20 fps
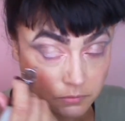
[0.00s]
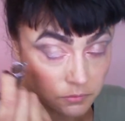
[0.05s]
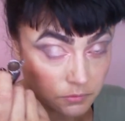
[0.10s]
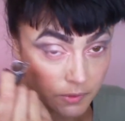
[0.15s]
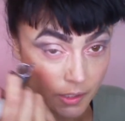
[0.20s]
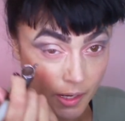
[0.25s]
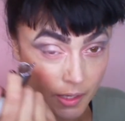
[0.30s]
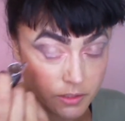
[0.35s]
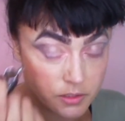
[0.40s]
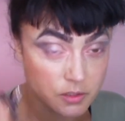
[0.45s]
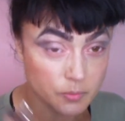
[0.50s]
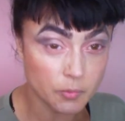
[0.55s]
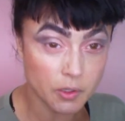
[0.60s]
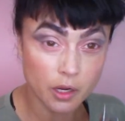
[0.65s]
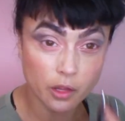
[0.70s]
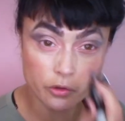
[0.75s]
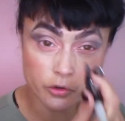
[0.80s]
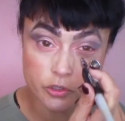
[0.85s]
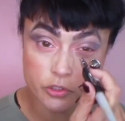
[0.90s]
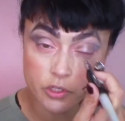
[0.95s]
add some
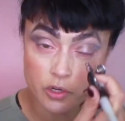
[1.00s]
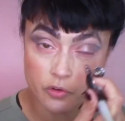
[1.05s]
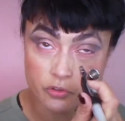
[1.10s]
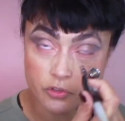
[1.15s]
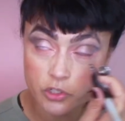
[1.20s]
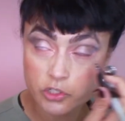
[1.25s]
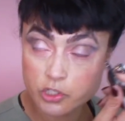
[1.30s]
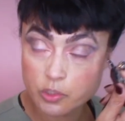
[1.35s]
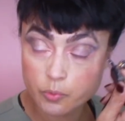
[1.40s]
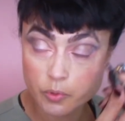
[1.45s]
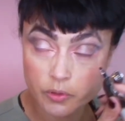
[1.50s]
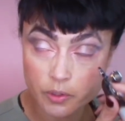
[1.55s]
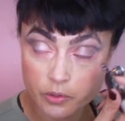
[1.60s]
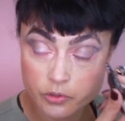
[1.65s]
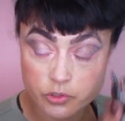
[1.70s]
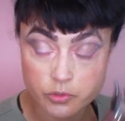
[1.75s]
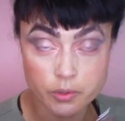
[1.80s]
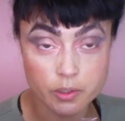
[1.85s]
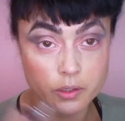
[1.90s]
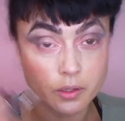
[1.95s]
color and definition without
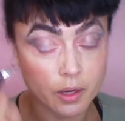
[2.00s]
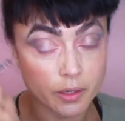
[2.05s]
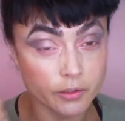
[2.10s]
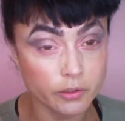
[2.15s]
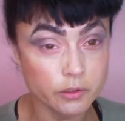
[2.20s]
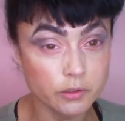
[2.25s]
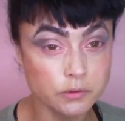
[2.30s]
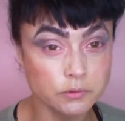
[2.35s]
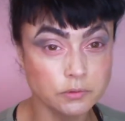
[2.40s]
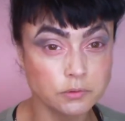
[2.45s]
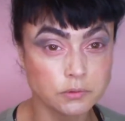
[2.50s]
doing liner.